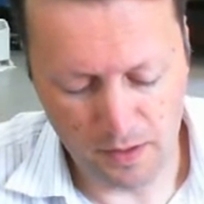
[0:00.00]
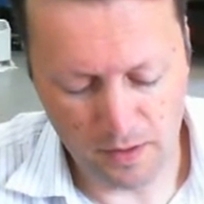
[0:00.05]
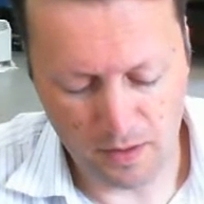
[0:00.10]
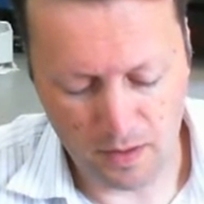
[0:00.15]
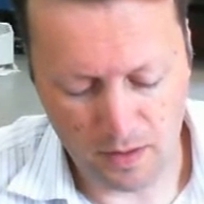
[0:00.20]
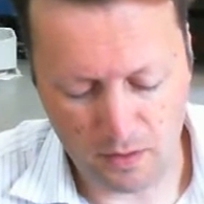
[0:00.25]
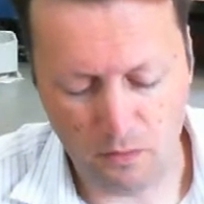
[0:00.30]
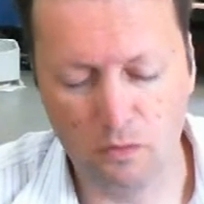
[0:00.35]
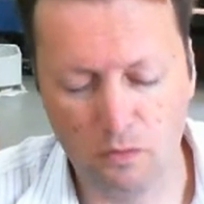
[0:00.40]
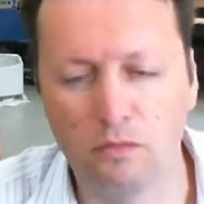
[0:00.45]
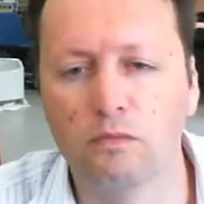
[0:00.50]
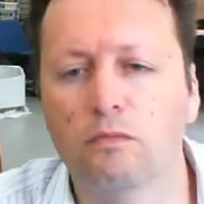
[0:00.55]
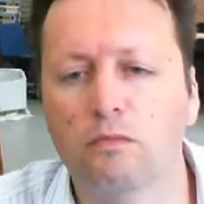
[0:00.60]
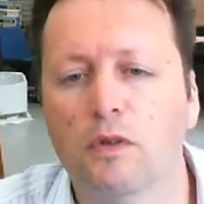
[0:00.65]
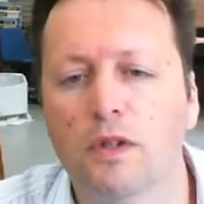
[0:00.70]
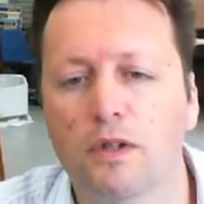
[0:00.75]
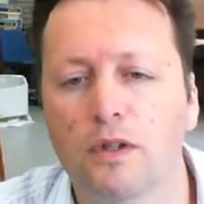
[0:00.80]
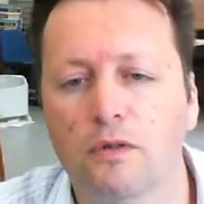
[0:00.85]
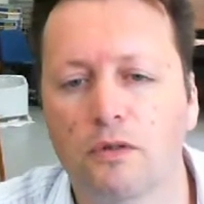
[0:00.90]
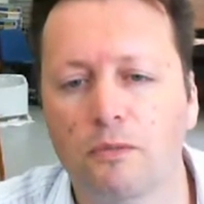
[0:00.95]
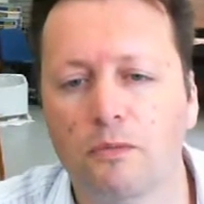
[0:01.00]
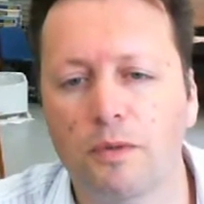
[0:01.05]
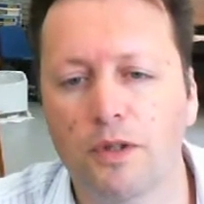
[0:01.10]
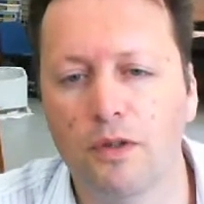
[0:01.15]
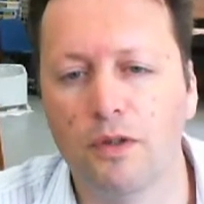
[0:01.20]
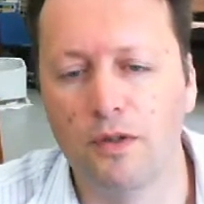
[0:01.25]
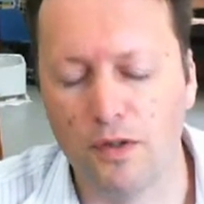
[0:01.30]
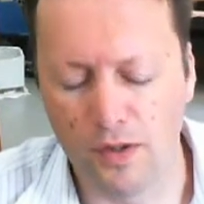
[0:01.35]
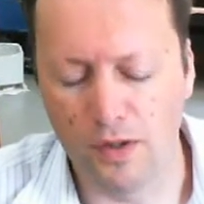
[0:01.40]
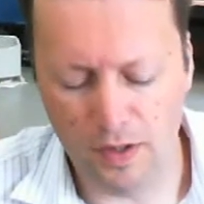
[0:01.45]
Oh, we'll be
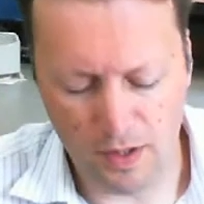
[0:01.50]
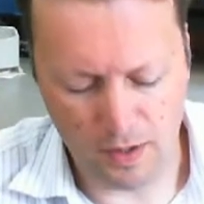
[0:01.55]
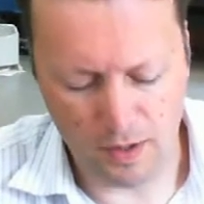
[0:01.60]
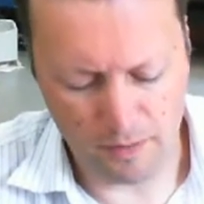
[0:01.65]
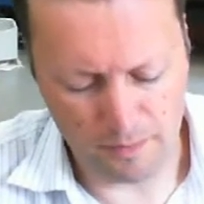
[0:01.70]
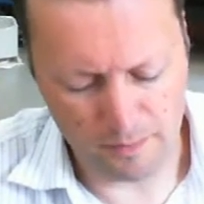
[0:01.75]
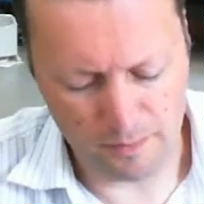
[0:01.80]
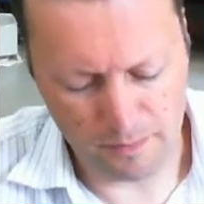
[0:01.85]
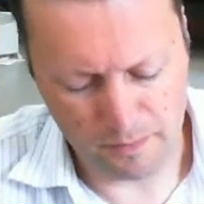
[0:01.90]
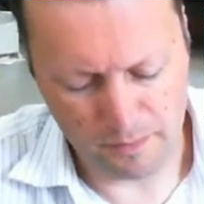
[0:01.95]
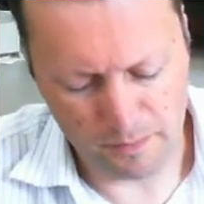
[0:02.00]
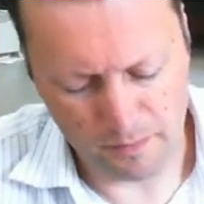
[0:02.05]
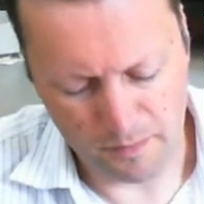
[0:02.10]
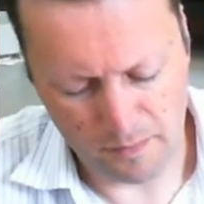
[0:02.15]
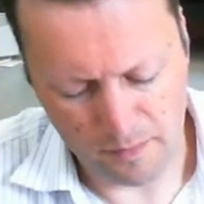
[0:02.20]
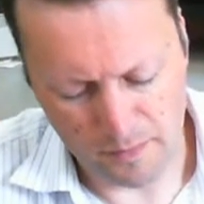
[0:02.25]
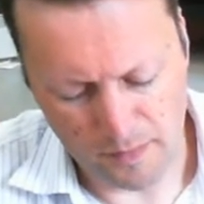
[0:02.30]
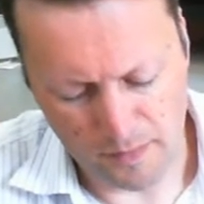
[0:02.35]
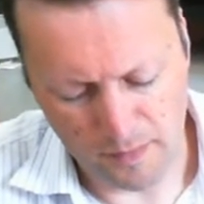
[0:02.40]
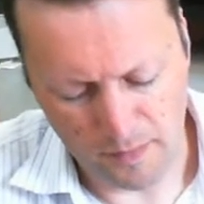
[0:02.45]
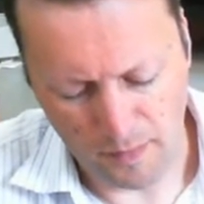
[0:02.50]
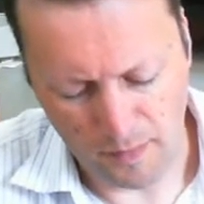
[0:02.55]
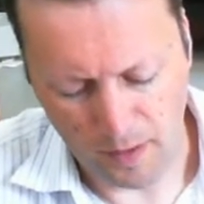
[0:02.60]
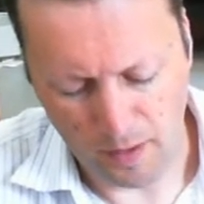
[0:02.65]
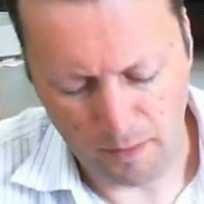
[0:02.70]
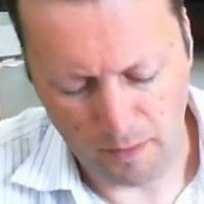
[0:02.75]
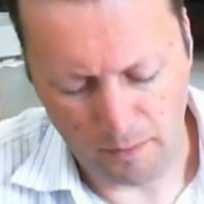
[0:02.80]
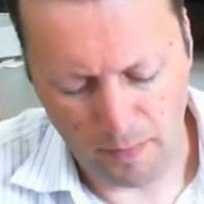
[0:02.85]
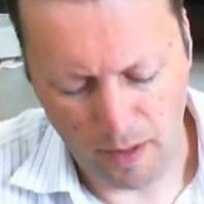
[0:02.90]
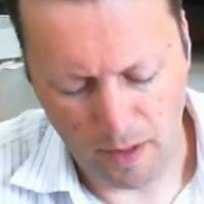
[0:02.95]
using
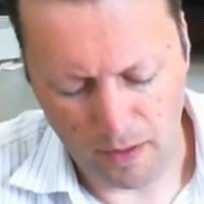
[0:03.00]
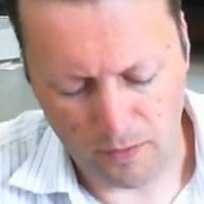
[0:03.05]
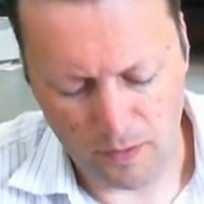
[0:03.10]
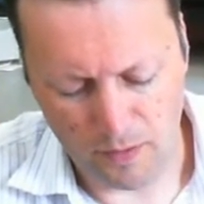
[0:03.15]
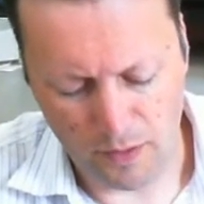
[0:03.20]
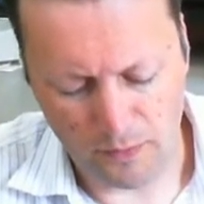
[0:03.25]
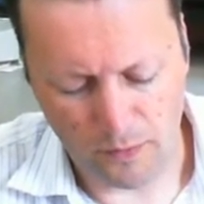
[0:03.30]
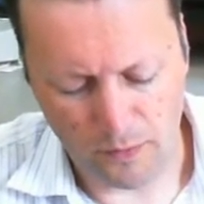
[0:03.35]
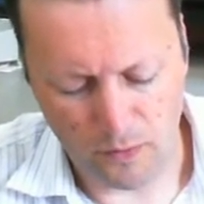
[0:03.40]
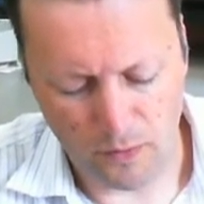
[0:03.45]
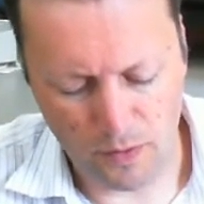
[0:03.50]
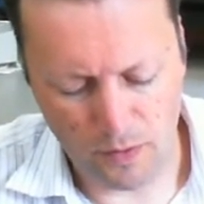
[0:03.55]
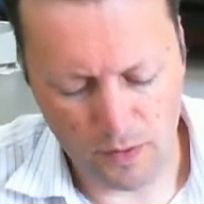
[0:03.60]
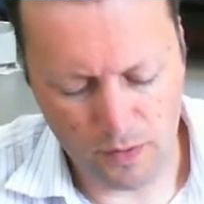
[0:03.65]
batteries for it.